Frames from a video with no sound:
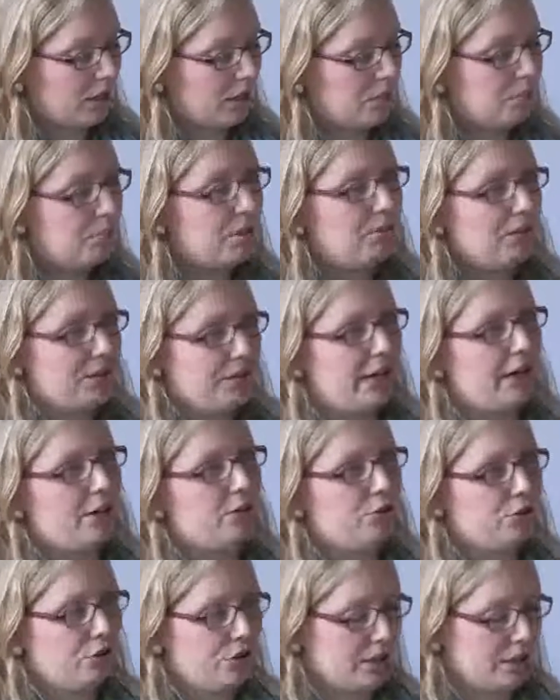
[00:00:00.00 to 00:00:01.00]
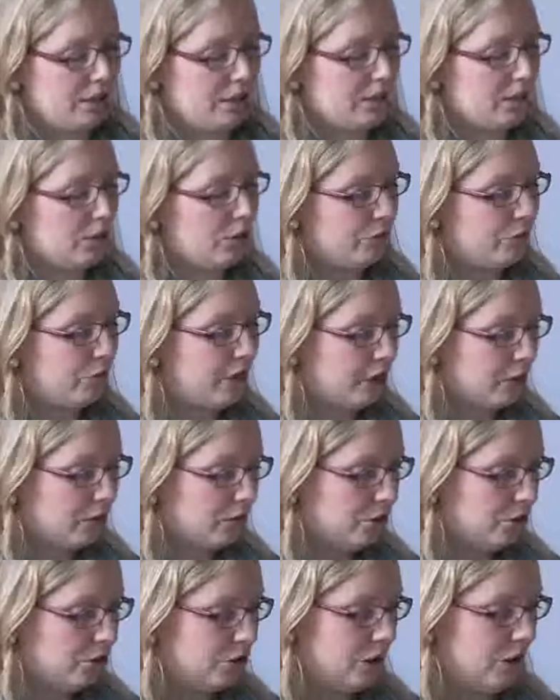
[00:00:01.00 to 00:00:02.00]
implementation studies of
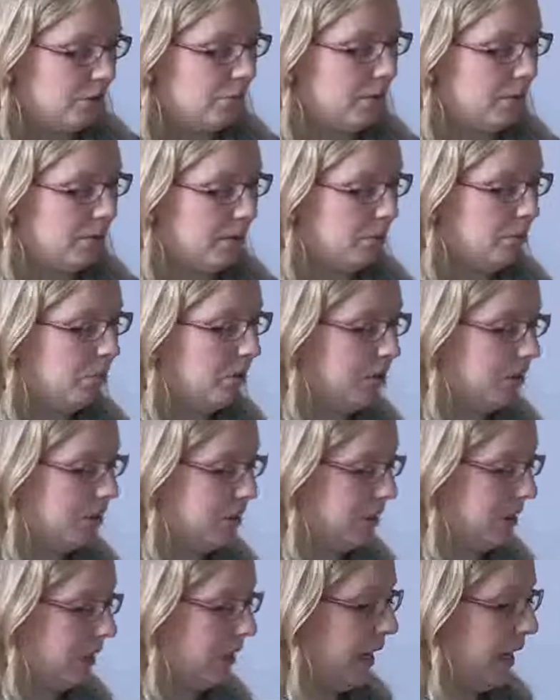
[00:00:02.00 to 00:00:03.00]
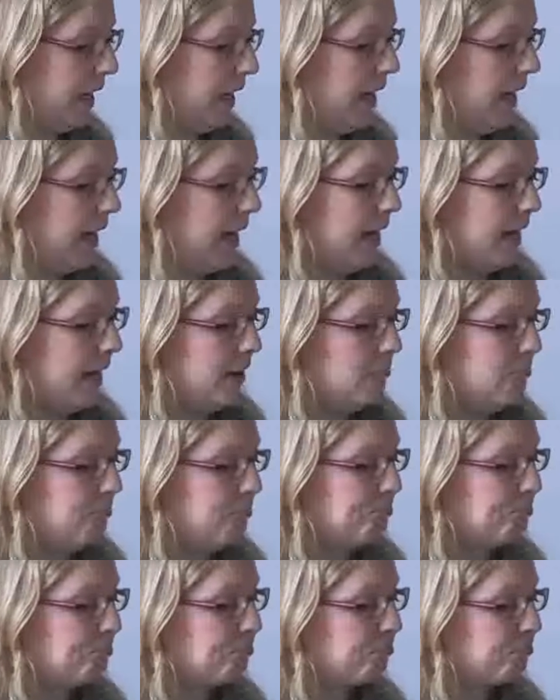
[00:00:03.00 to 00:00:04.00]
technology and public policy.
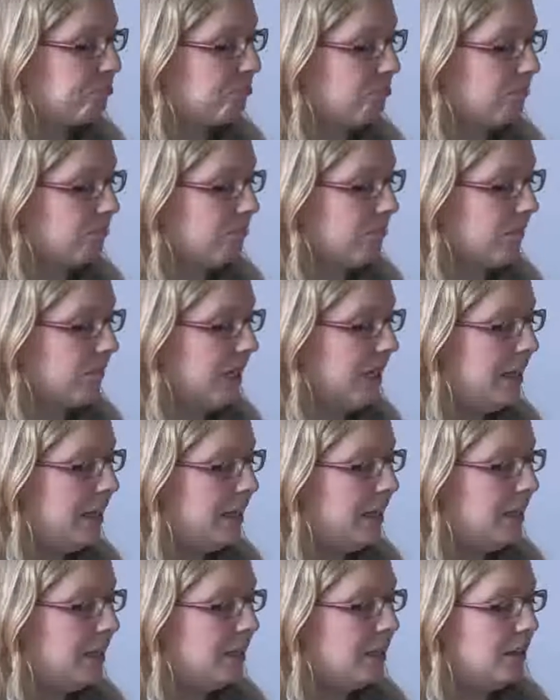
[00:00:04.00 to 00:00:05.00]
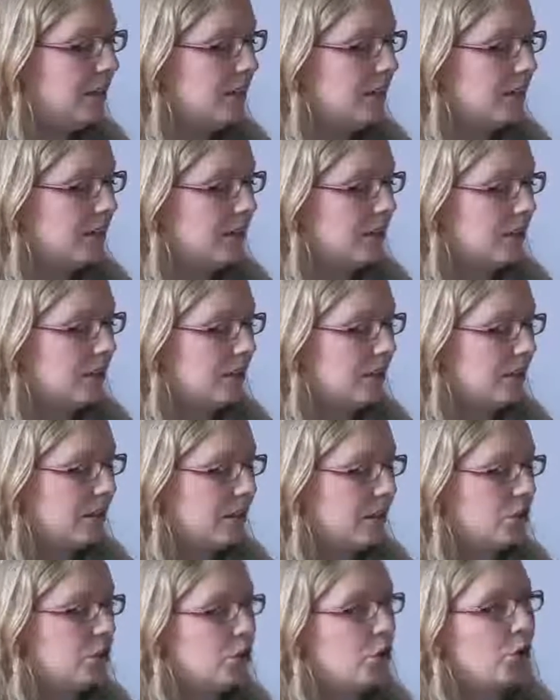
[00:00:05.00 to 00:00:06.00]
And there
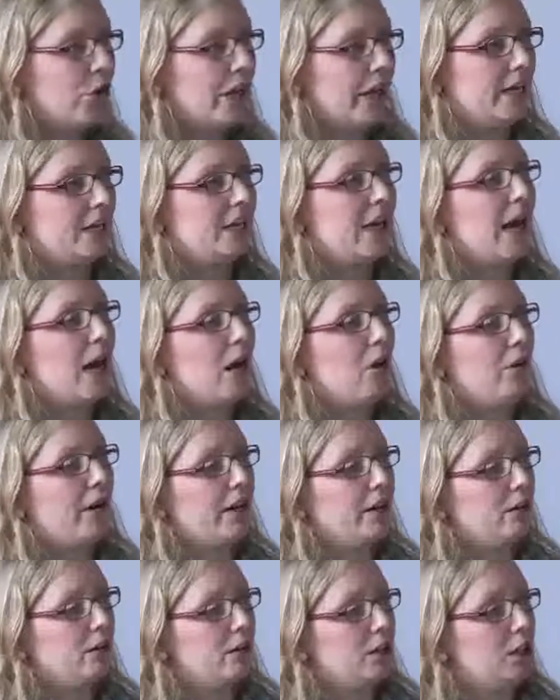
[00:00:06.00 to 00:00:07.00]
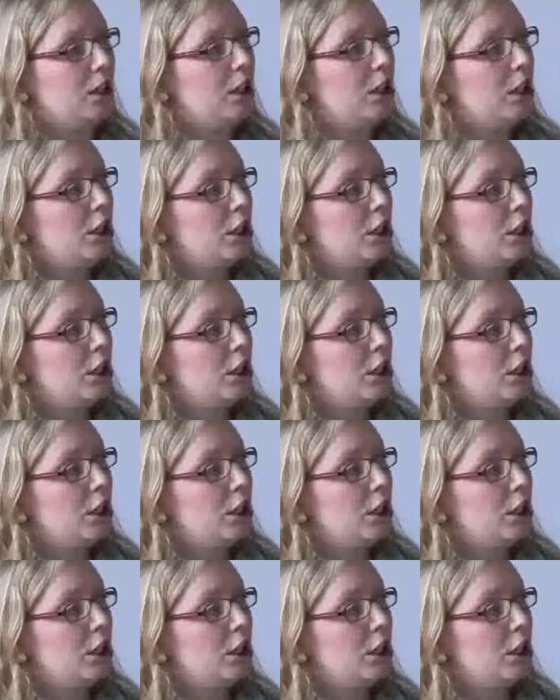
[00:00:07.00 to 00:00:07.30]
you look at how actually